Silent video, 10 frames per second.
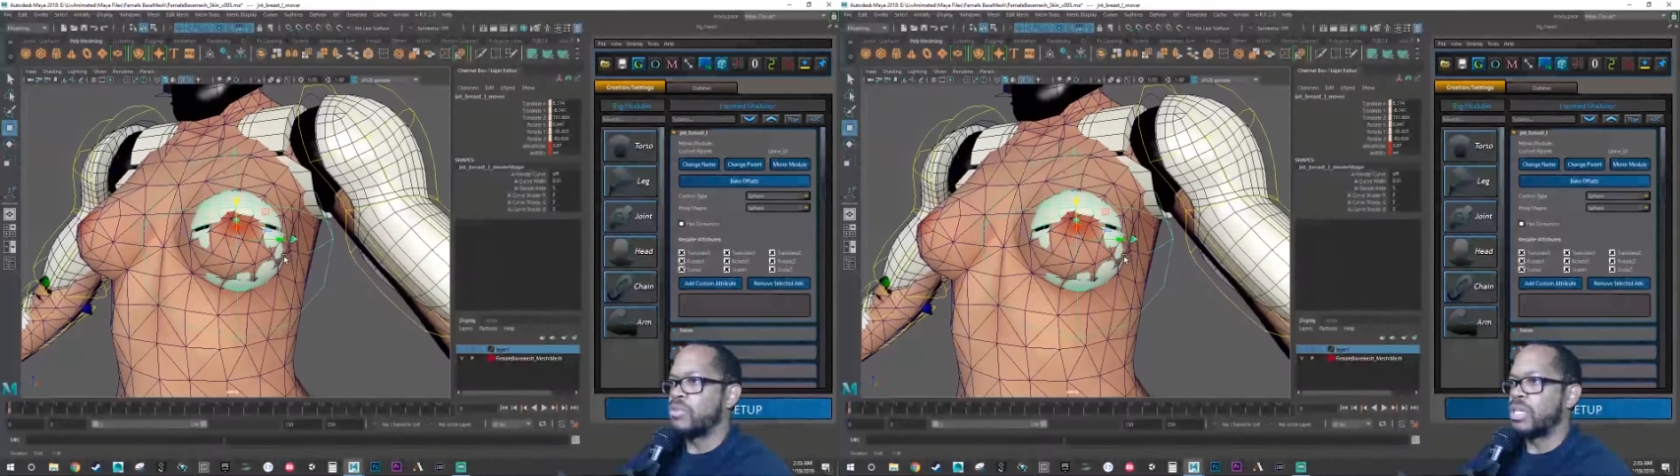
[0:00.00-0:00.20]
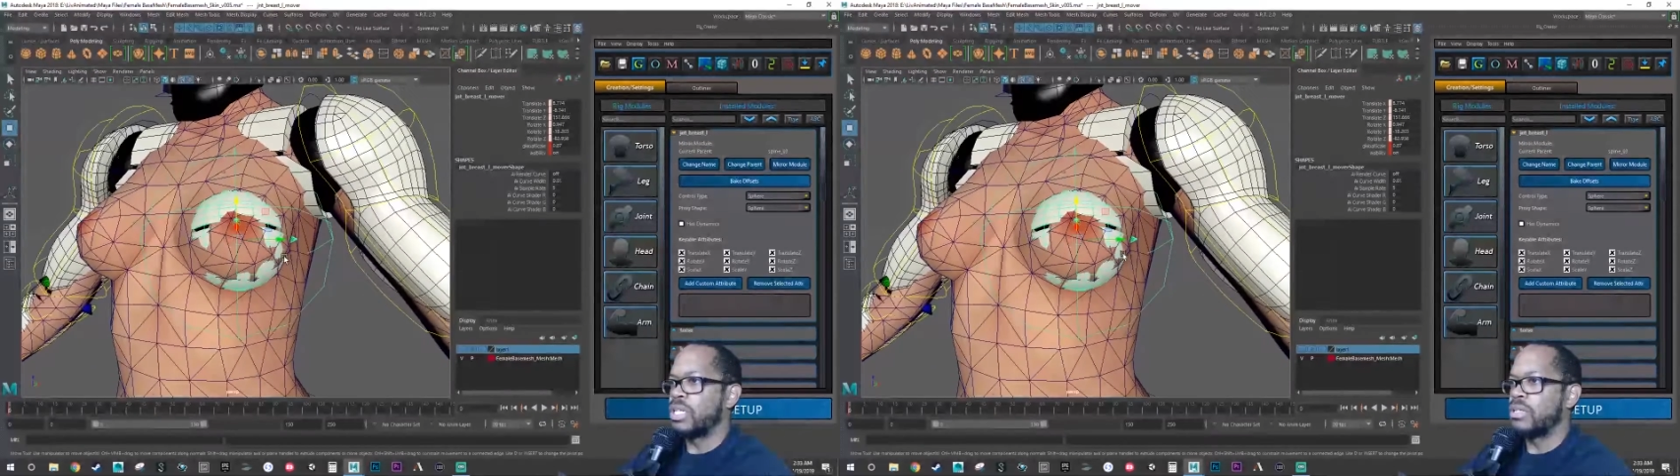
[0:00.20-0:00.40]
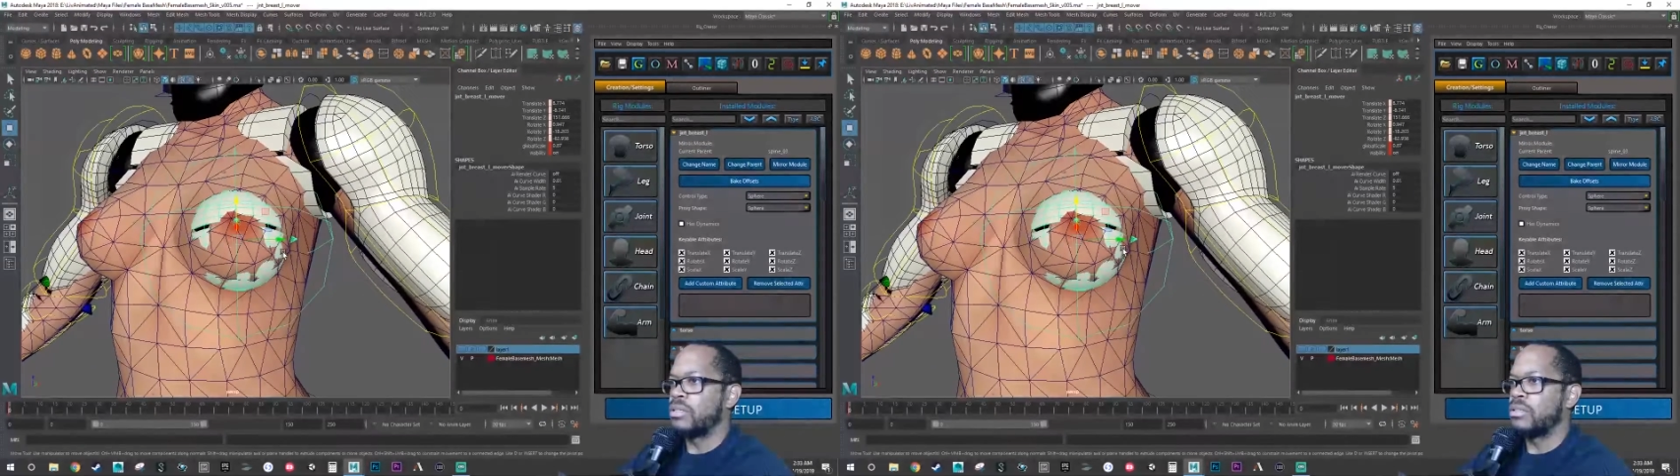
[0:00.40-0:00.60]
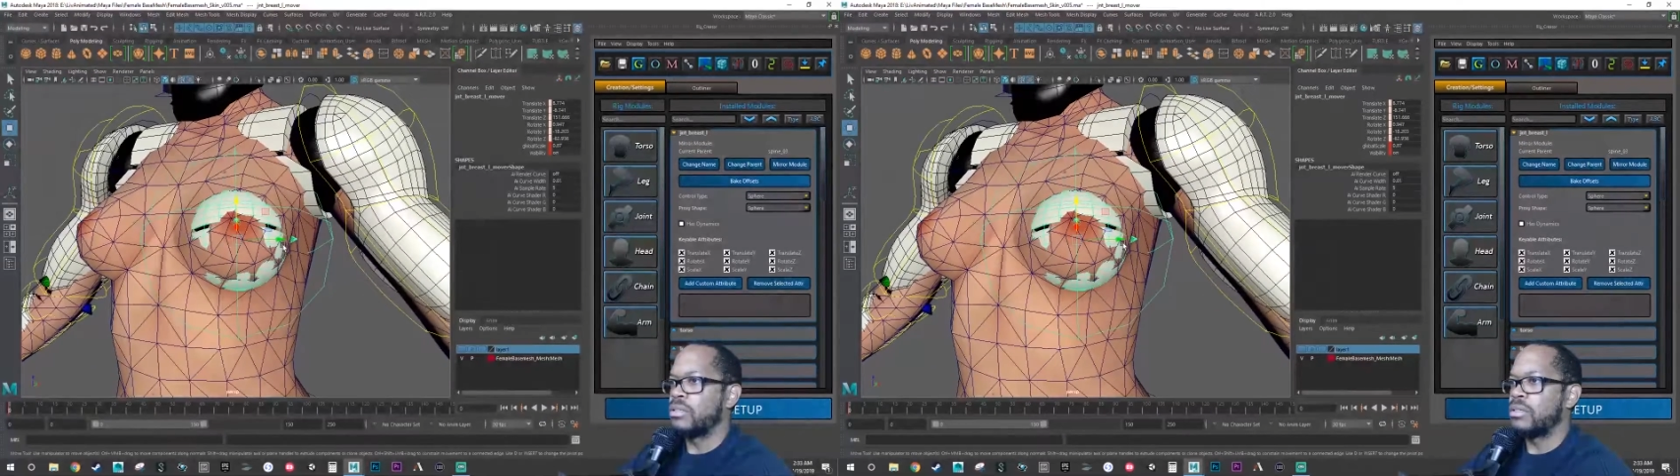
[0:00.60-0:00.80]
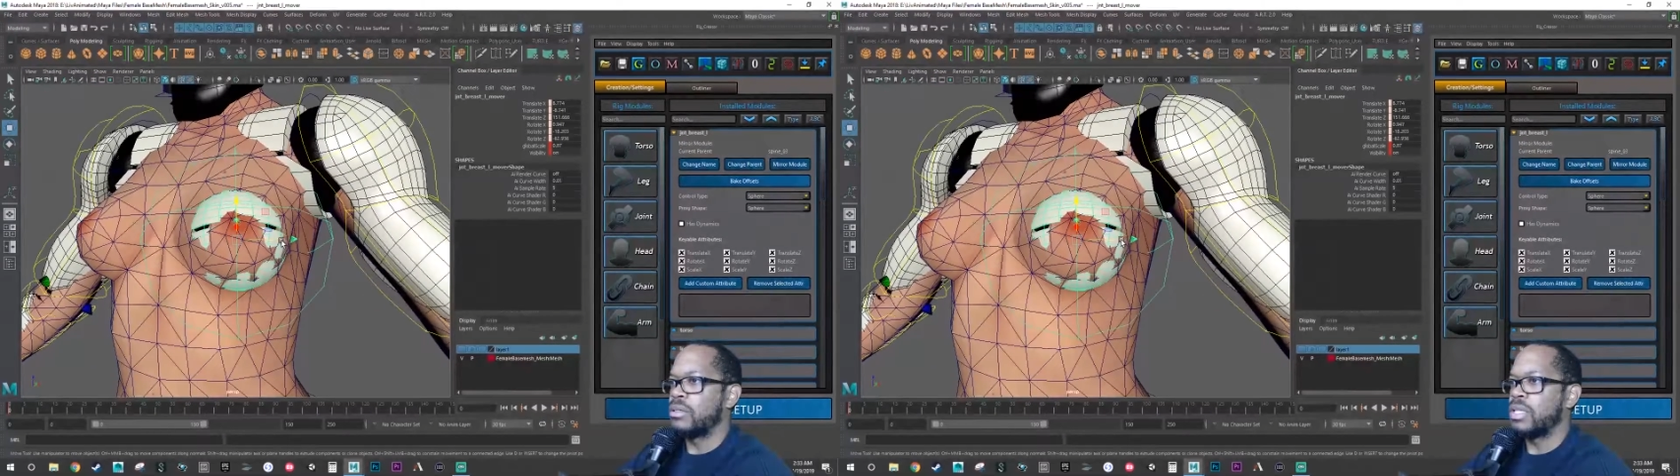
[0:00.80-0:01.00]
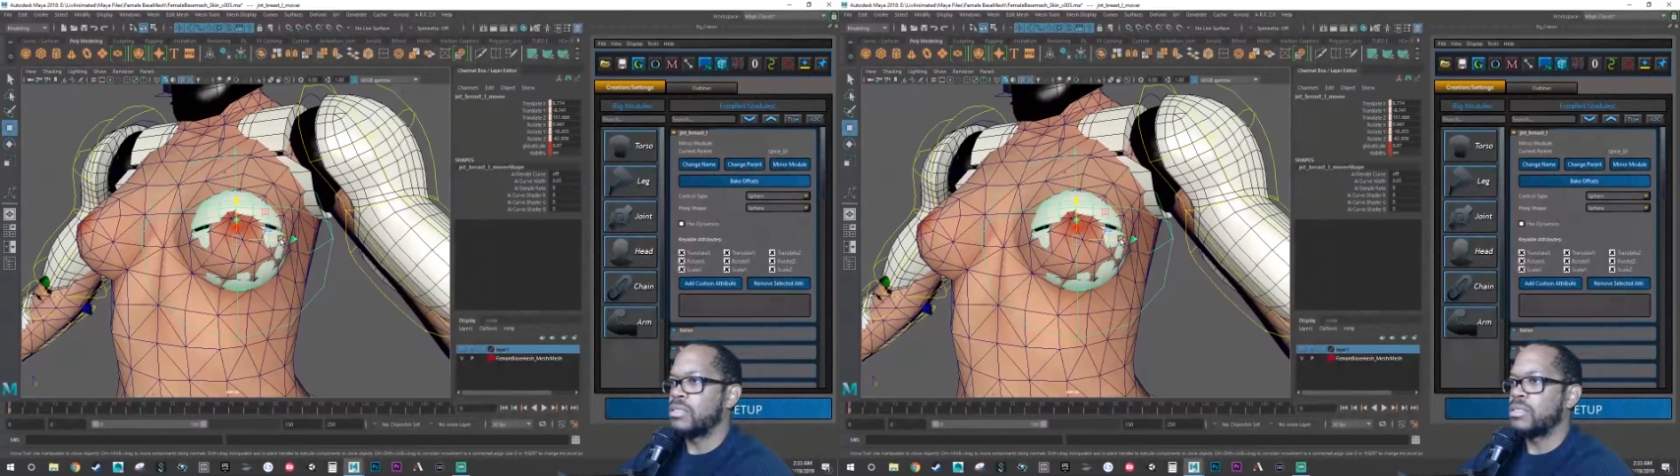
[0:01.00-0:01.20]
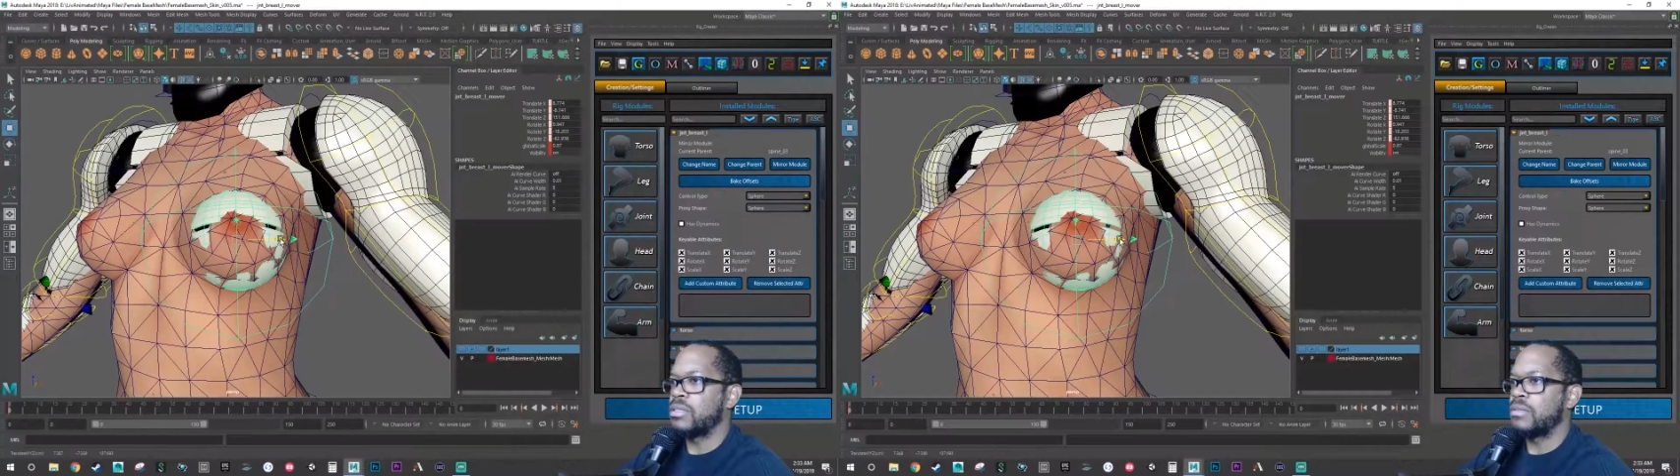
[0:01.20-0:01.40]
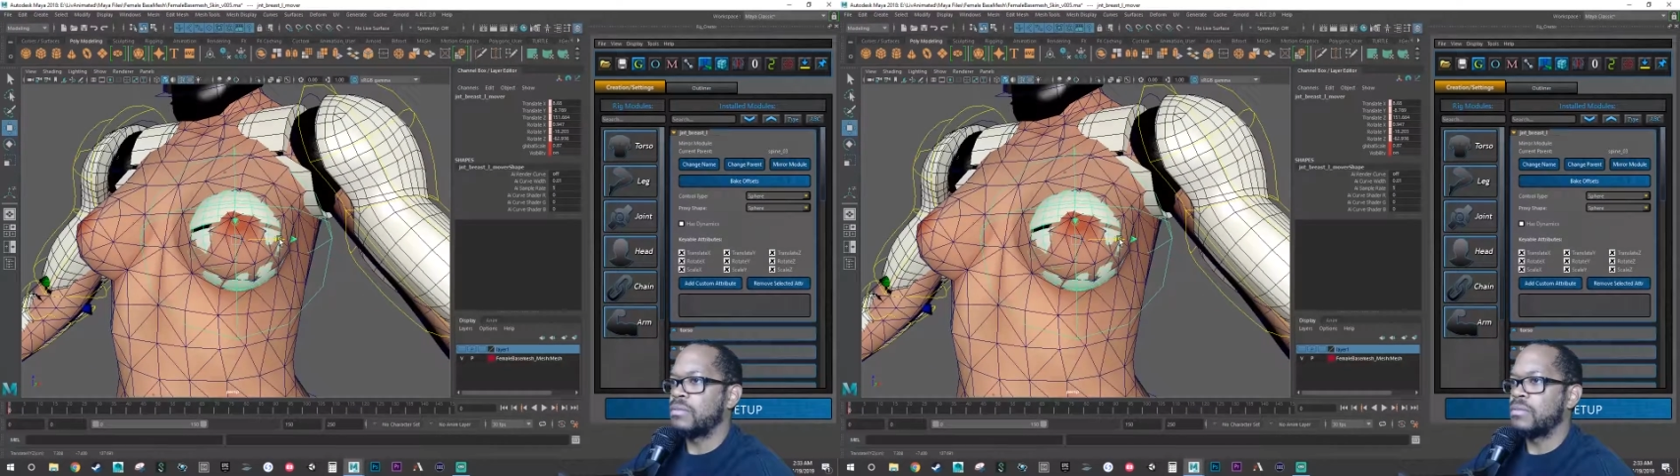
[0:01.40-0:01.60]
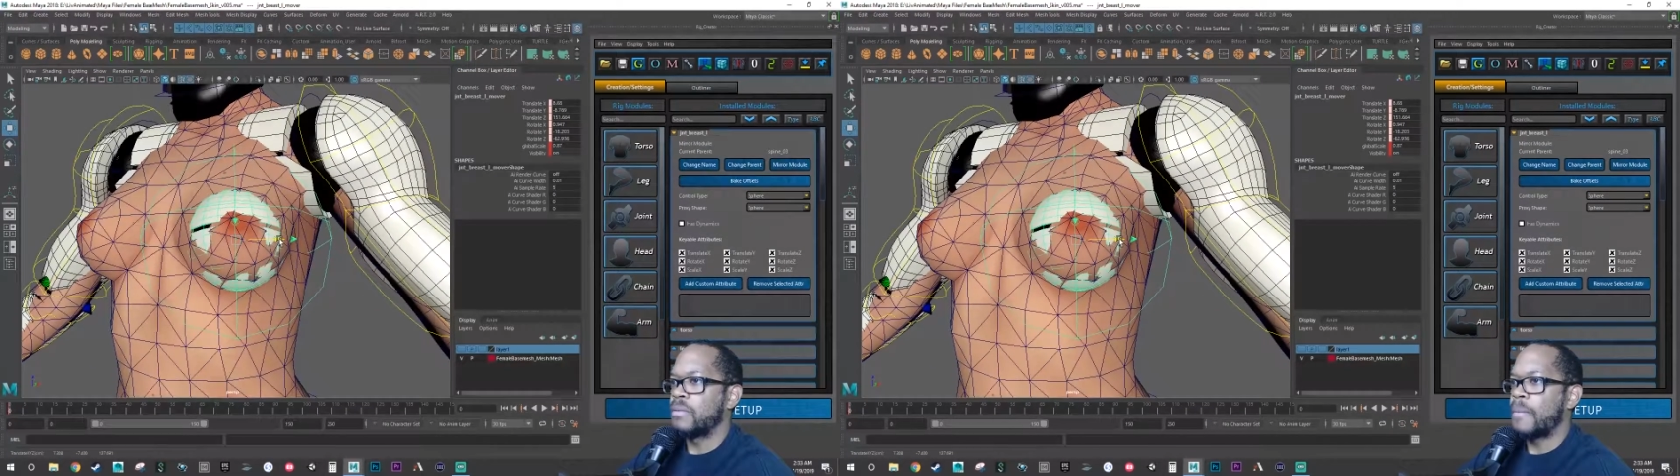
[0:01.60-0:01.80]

running, and all that stuff.